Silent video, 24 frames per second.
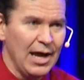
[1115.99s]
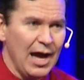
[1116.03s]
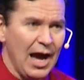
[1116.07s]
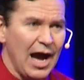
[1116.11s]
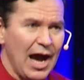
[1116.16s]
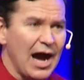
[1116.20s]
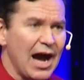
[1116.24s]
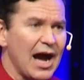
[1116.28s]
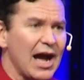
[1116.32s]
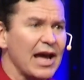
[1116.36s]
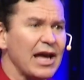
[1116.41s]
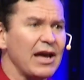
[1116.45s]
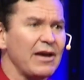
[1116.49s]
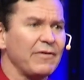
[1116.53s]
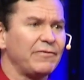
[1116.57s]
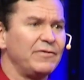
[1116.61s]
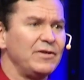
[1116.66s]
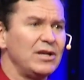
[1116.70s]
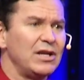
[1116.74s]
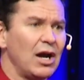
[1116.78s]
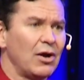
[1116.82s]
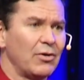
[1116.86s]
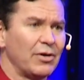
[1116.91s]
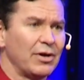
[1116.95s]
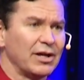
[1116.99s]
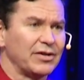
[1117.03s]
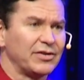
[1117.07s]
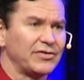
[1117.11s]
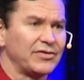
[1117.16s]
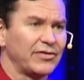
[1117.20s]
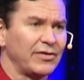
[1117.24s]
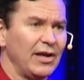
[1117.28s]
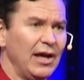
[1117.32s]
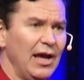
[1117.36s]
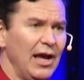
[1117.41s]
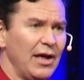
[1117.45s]
I have
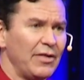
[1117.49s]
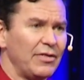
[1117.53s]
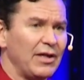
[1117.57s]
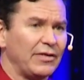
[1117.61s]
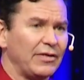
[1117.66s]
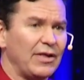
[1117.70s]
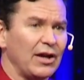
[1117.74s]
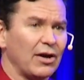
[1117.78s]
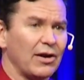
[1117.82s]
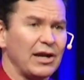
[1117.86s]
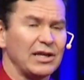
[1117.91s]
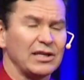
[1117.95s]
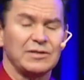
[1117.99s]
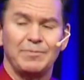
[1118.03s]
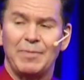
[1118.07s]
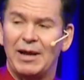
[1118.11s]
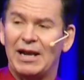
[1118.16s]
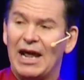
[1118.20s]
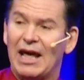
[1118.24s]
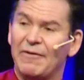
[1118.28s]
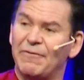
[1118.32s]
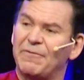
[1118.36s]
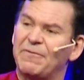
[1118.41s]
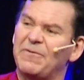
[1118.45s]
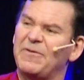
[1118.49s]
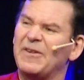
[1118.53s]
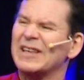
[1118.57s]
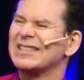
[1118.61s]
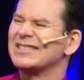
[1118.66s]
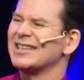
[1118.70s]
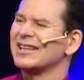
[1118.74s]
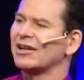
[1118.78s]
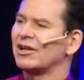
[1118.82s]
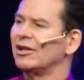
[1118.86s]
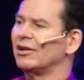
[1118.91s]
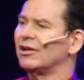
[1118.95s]
noticed that there has been a
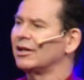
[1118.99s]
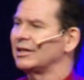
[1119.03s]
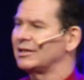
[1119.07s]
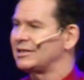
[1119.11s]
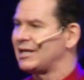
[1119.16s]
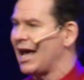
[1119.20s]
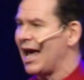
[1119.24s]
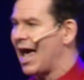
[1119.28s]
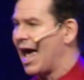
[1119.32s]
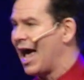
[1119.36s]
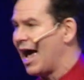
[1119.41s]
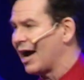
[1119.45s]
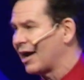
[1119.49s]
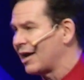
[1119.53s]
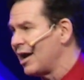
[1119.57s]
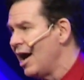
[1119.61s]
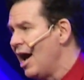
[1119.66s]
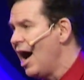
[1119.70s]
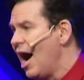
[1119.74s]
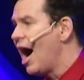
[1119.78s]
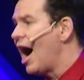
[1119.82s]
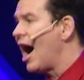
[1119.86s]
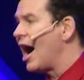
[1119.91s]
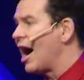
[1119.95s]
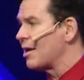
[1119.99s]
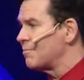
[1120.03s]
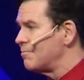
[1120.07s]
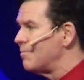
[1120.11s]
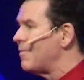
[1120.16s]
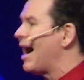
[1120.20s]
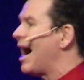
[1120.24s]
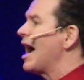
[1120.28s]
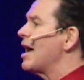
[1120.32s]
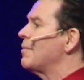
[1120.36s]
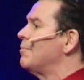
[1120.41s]
physical attack on my